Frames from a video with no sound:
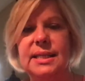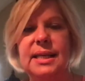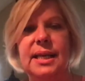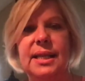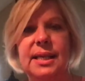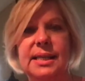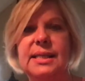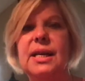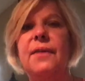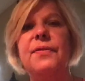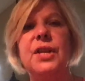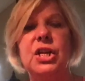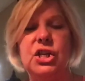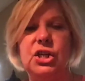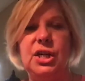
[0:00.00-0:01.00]
and the stuff
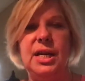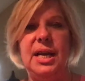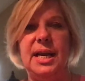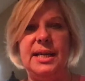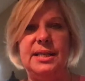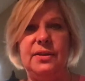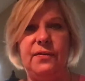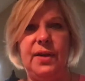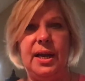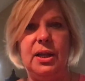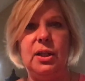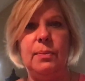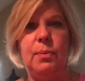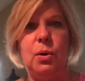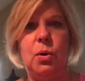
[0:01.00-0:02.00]
that she has
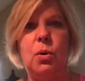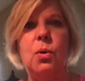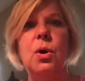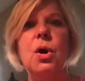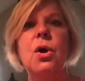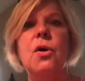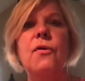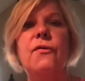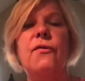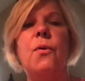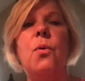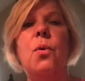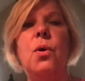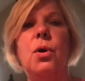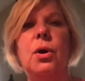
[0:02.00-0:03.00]
available
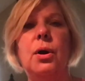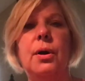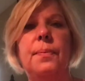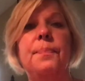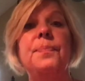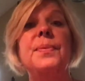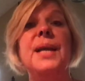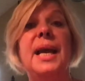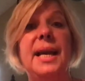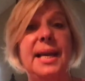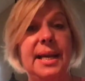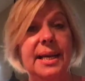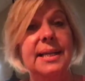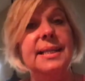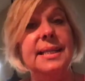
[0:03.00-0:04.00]
for
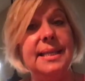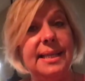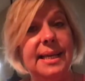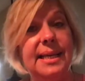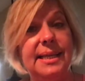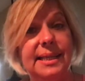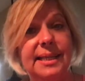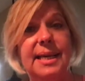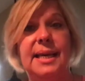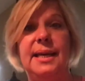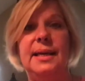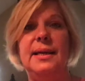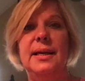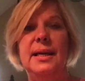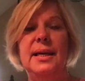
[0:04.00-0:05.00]

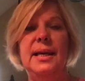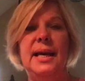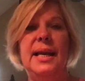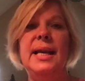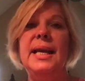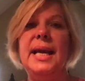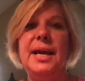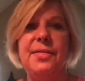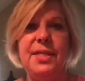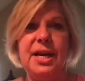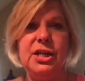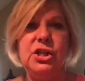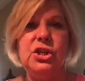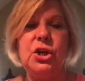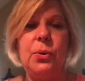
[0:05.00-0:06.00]
ANCC. And again,
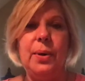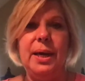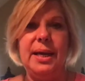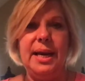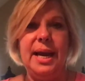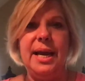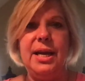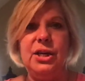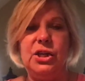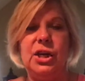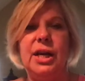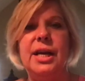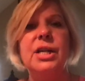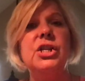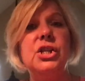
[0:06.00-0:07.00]
that's Joanne Asia.
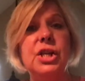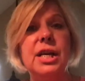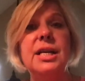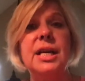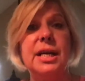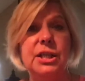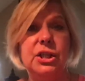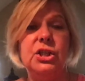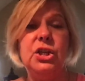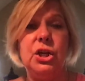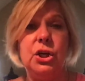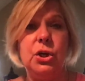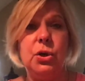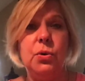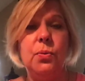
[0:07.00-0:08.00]
And she does
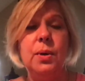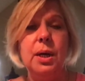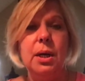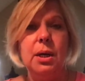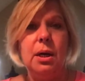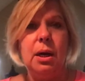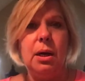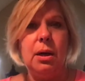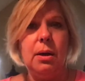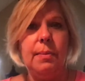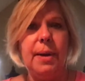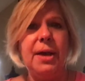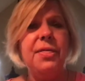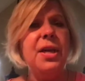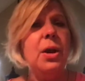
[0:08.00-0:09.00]
do,
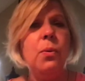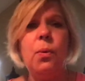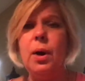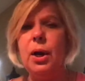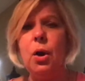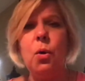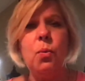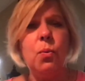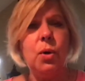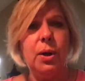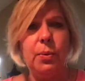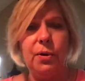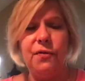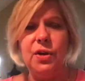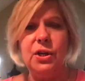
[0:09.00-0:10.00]
I think, one-on-one
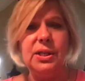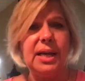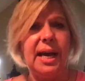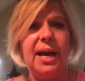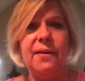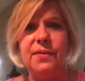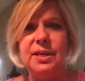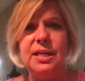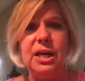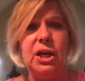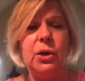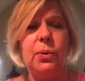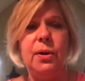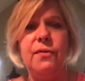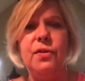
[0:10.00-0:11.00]
reviews. I haven't done
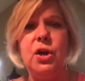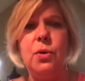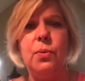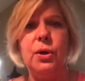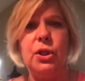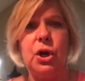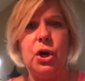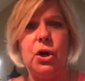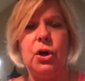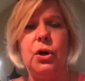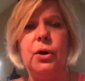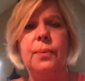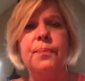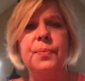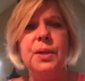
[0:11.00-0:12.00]
a review with
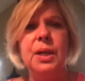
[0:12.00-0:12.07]
her